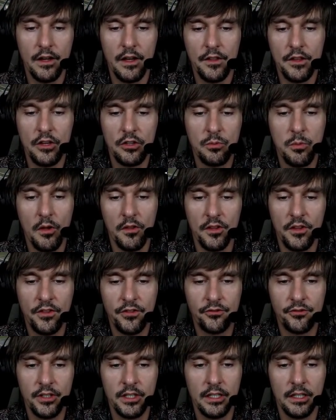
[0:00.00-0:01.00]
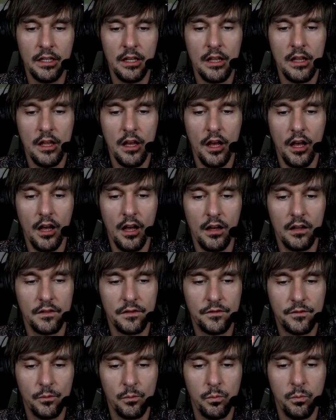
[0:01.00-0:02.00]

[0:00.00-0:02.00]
They just want the thrill of